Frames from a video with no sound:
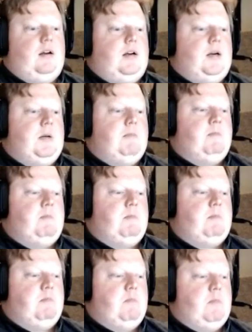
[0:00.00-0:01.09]
Um,
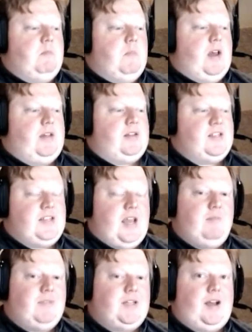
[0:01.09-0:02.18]
at the
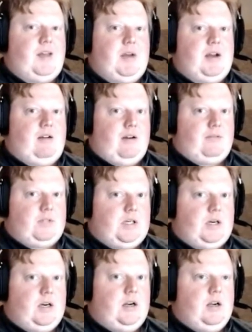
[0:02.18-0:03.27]
same time, however,
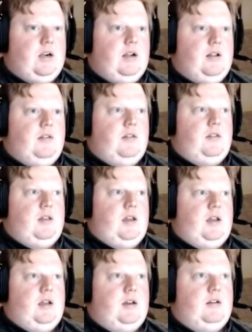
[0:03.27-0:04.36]

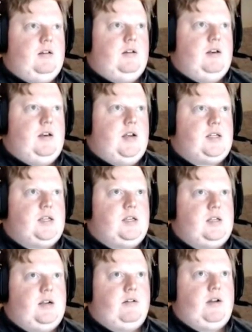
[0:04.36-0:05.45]
the
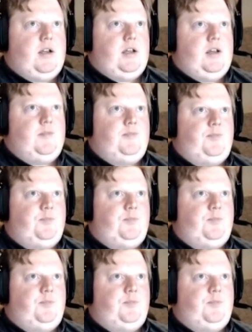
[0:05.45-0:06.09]
necessary